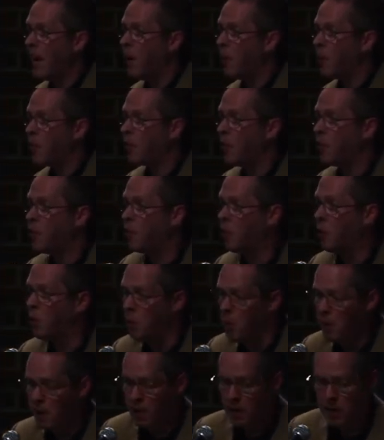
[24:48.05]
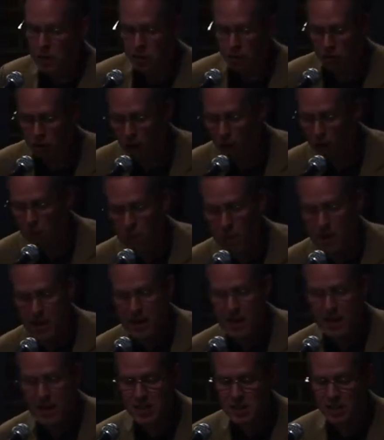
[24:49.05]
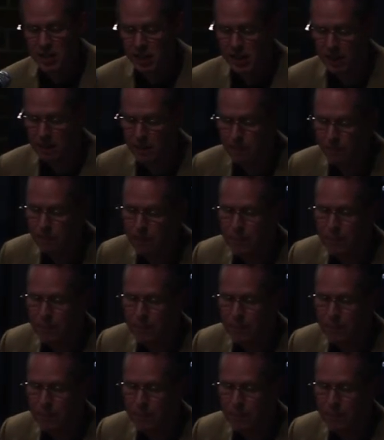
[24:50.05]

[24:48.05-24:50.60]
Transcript: out the two so easily.